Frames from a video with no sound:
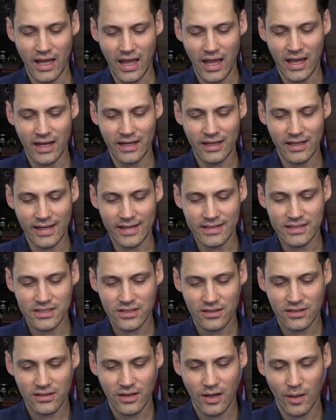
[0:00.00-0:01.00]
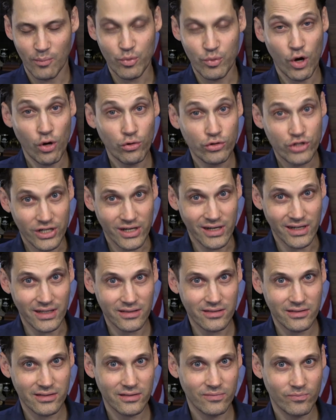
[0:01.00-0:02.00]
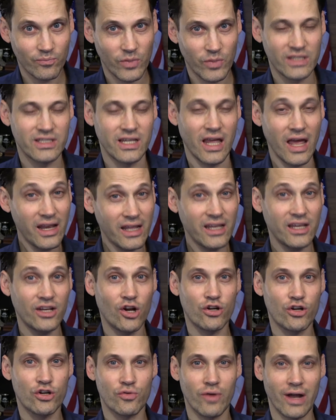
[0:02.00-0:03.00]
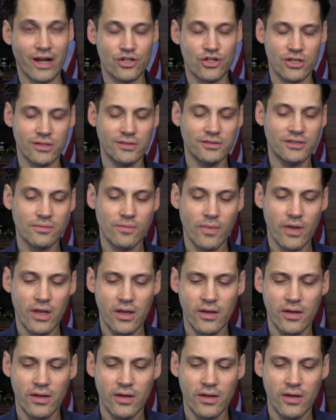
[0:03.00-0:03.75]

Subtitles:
and it's approaching us. It's heading in our direction.